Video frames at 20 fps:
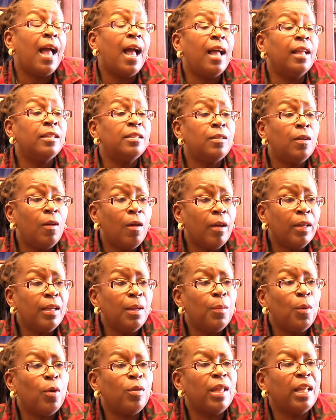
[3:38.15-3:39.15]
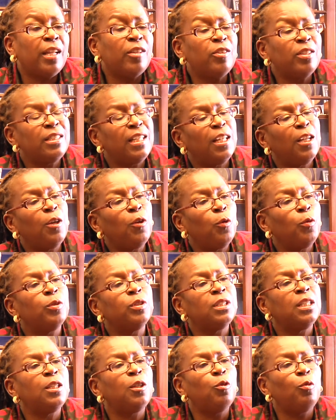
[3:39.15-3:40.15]
And talking about that, as you say, they don't
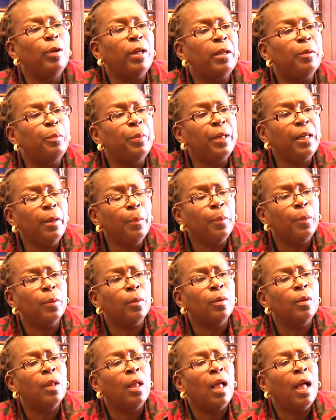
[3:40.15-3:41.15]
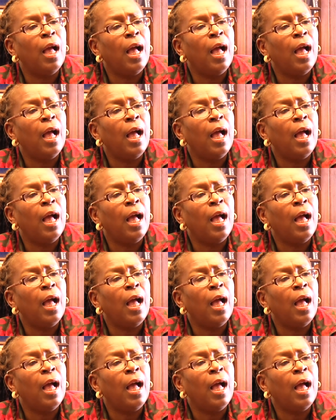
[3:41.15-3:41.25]
see the real people.